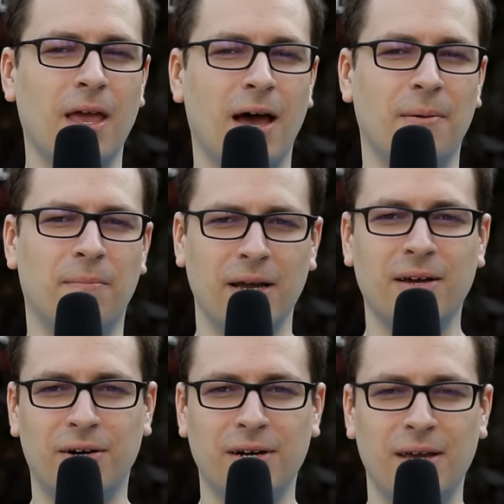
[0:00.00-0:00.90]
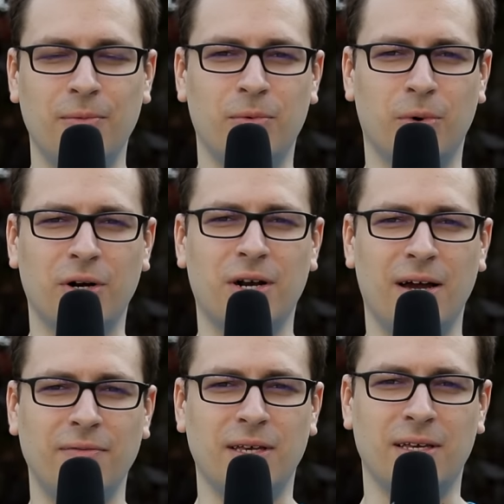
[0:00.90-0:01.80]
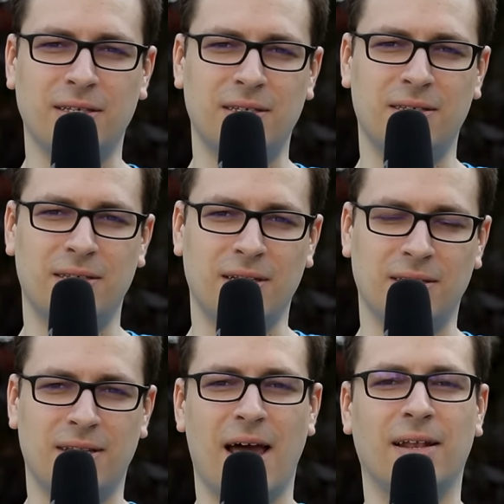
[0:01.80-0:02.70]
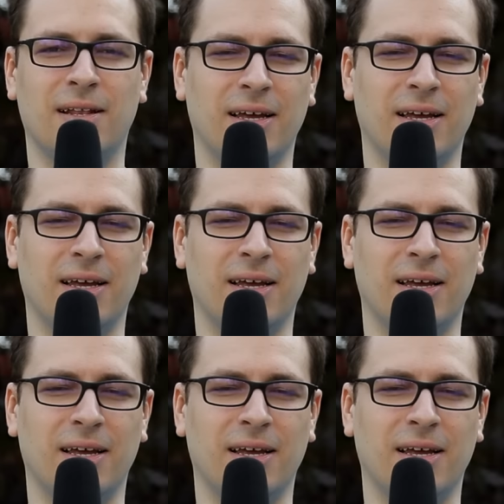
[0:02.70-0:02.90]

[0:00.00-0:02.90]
my card game, Warcraft, is dead.